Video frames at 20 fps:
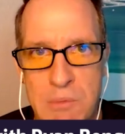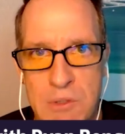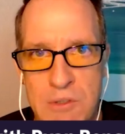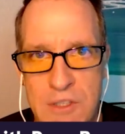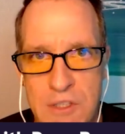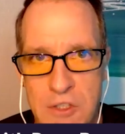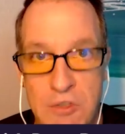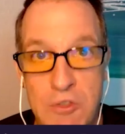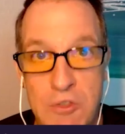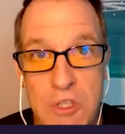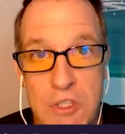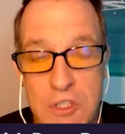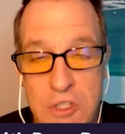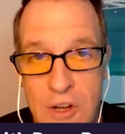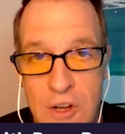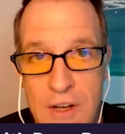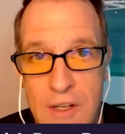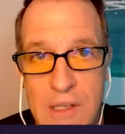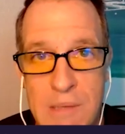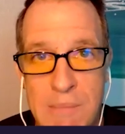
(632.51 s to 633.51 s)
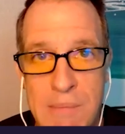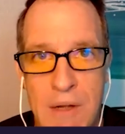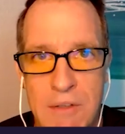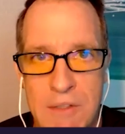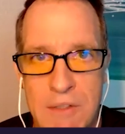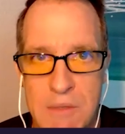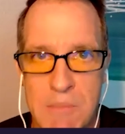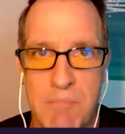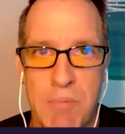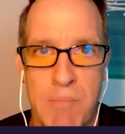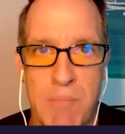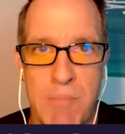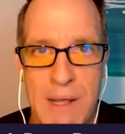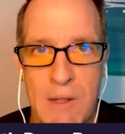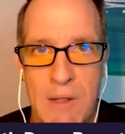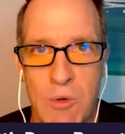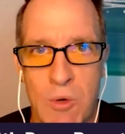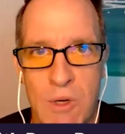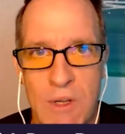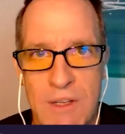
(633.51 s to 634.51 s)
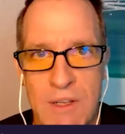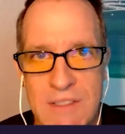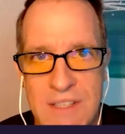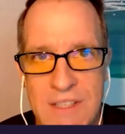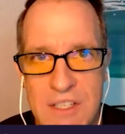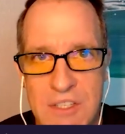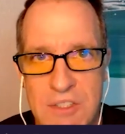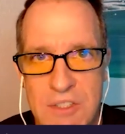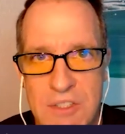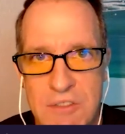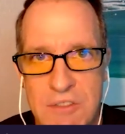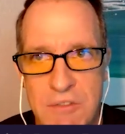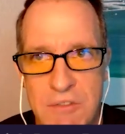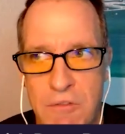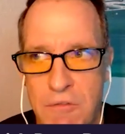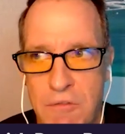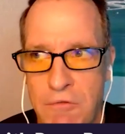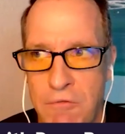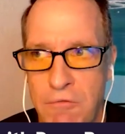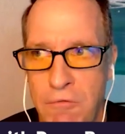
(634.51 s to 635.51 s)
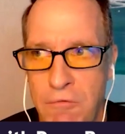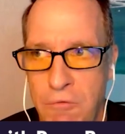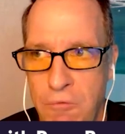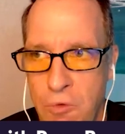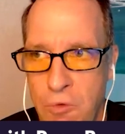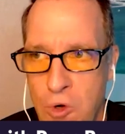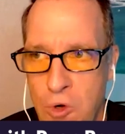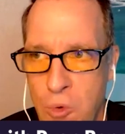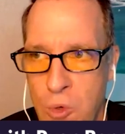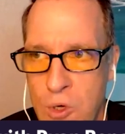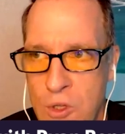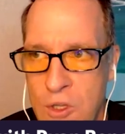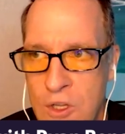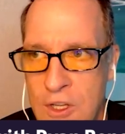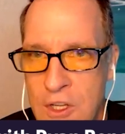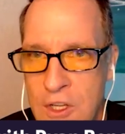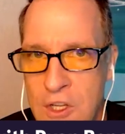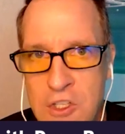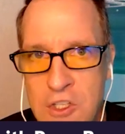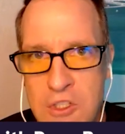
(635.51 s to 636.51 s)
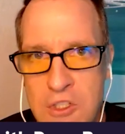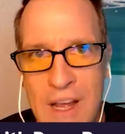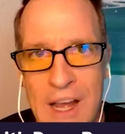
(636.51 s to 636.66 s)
principles that you just talked about to propel organizations forward.